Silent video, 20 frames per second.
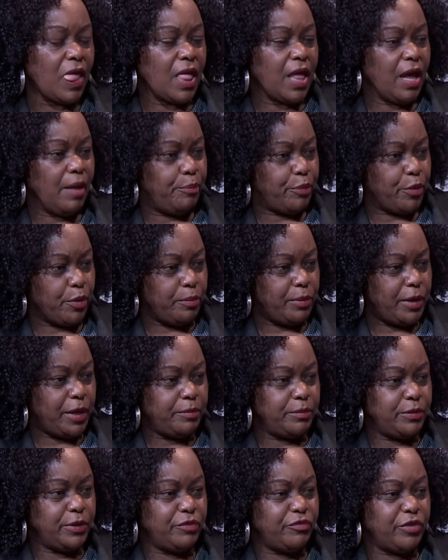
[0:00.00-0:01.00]
a
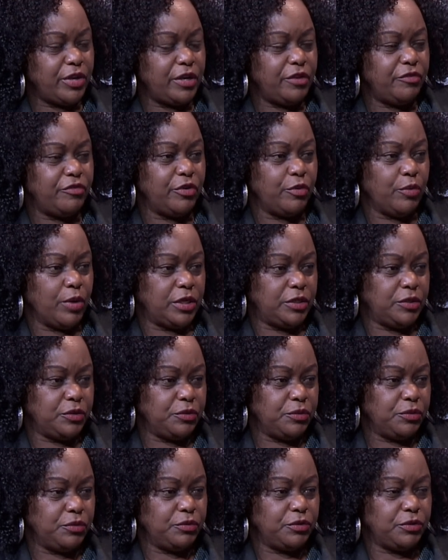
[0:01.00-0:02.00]
problem, even if he were
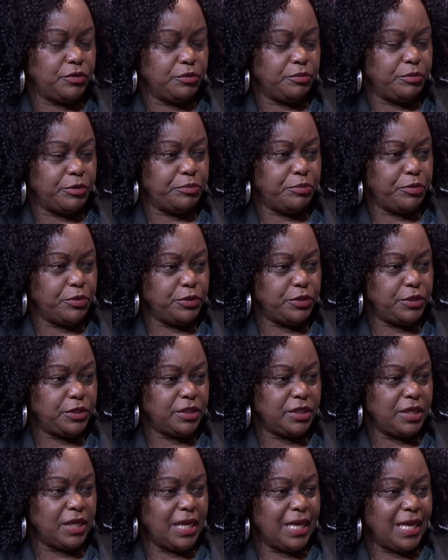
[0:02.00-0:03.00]
to be pushed.